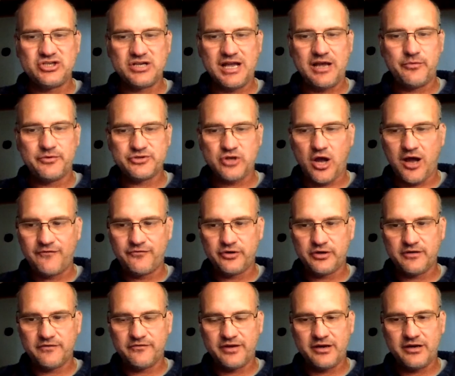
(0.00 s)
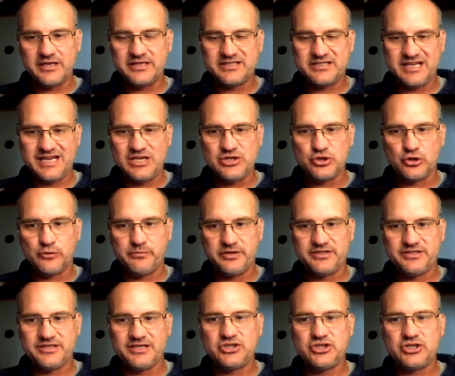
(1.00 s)
I was offered a very senior
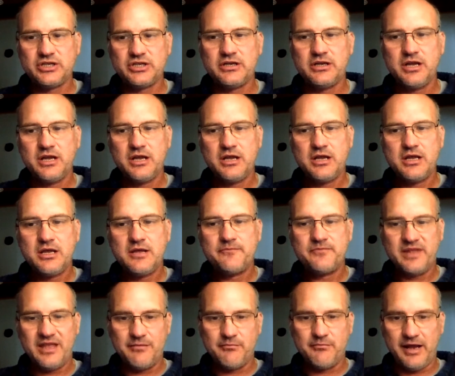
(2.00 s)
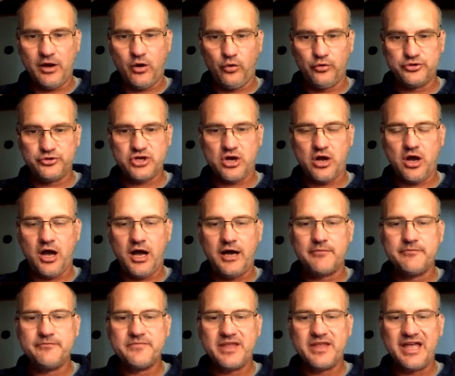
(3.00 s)
position in my old
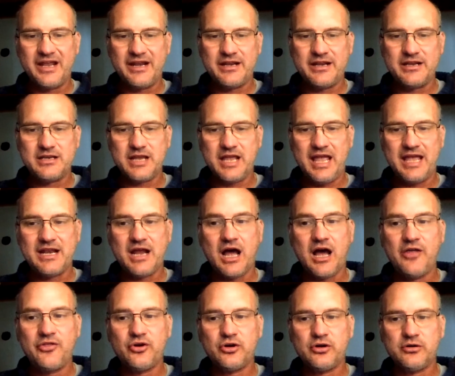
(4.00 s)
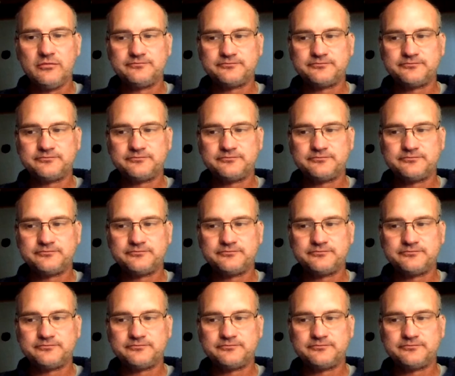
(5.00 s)
job, and other